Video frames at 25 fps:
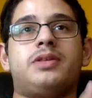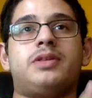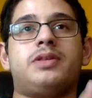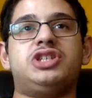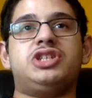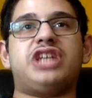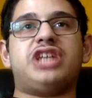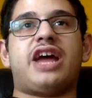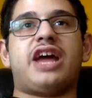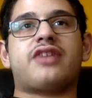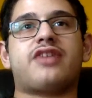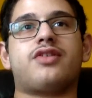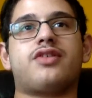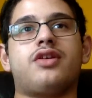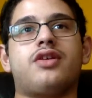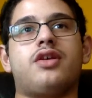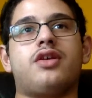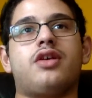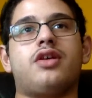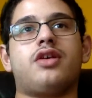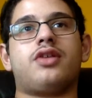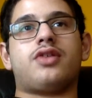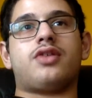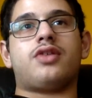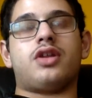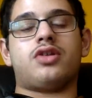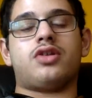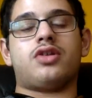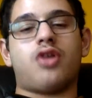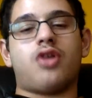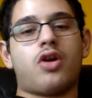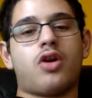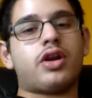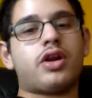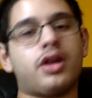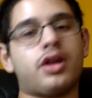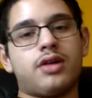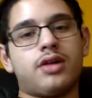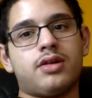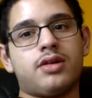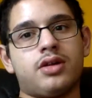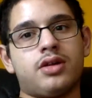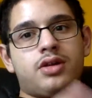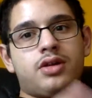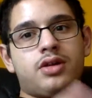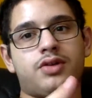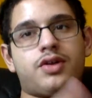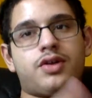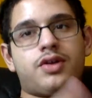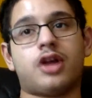Jax is gonna target
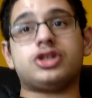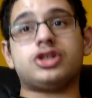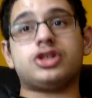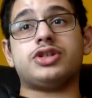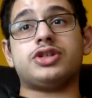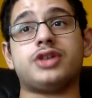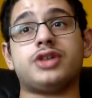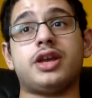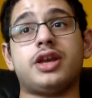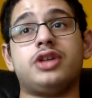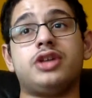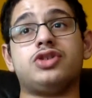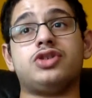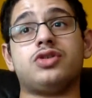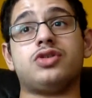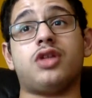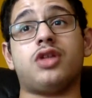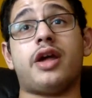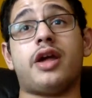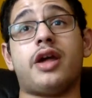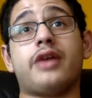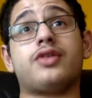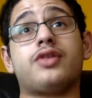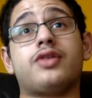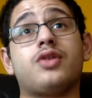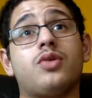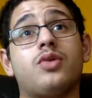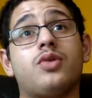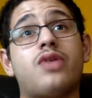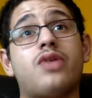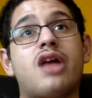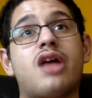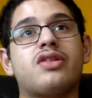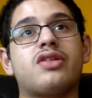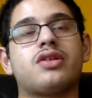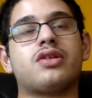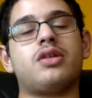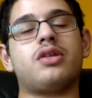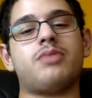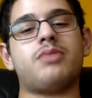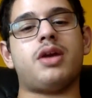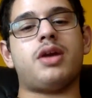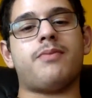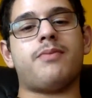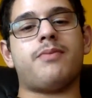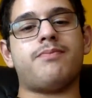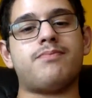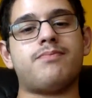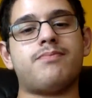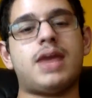Sasha's injured legs, so that's gonna be
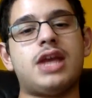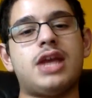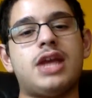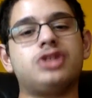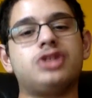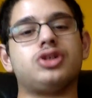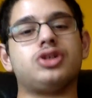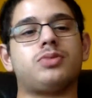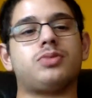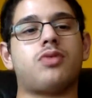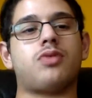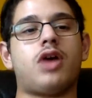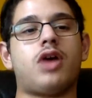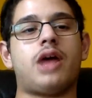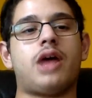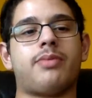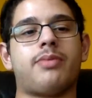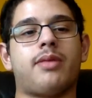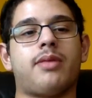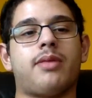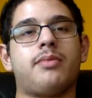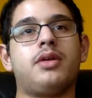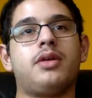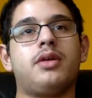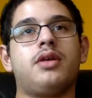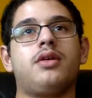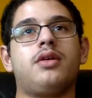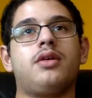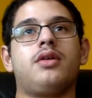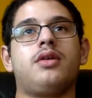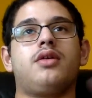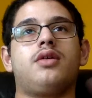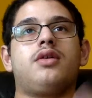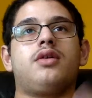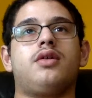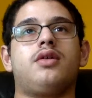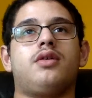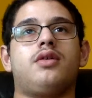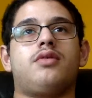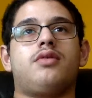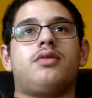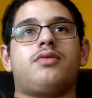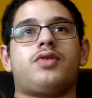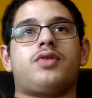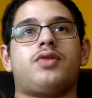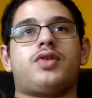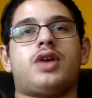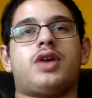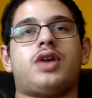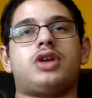a major problem
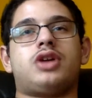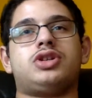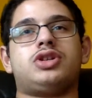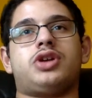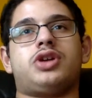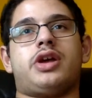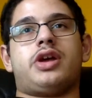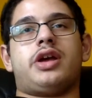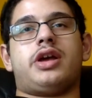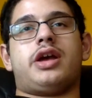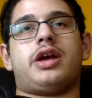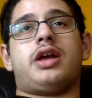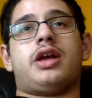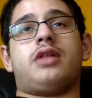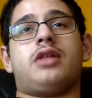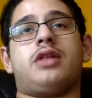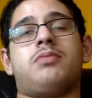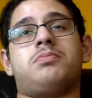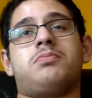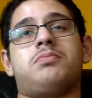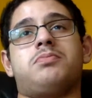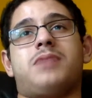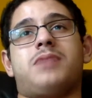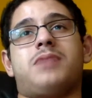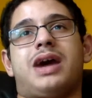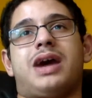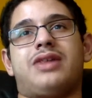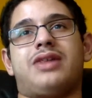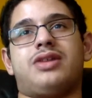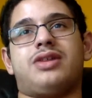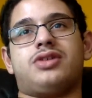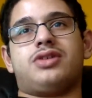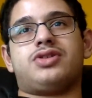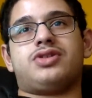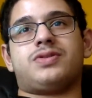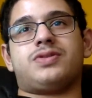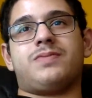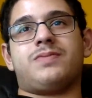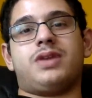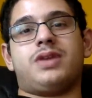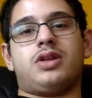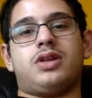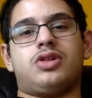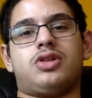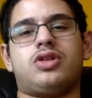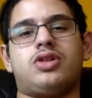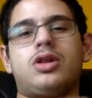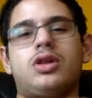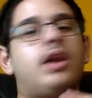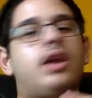for Sasha, and I think it's just gonna be
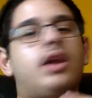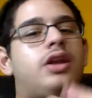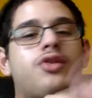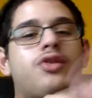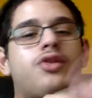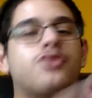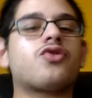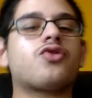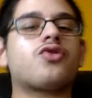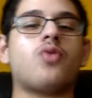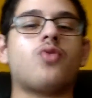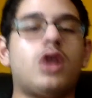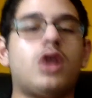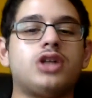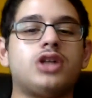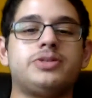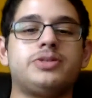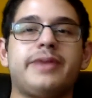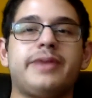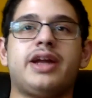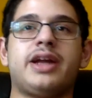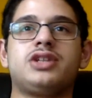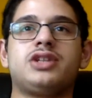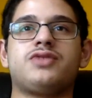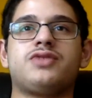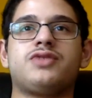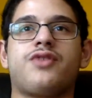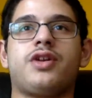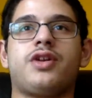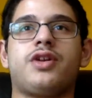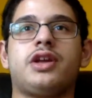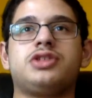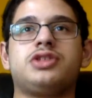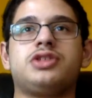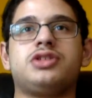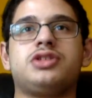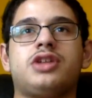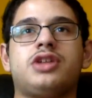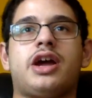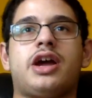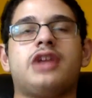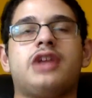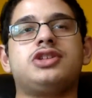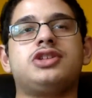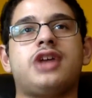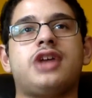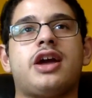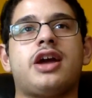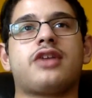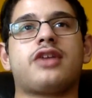another squash match for Nia
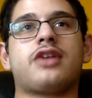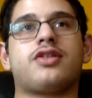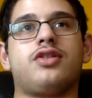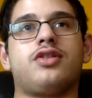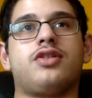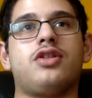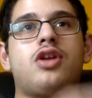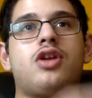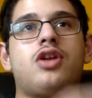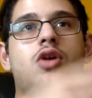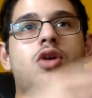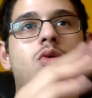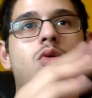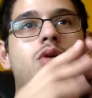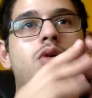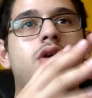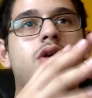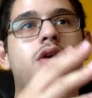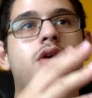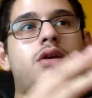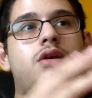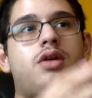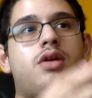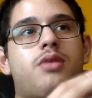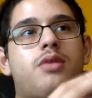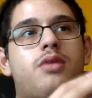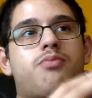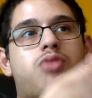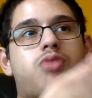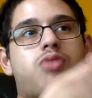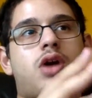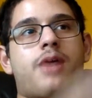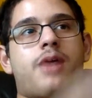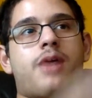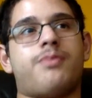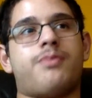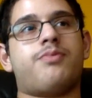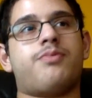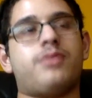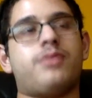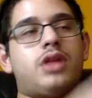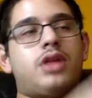Jax. No prop.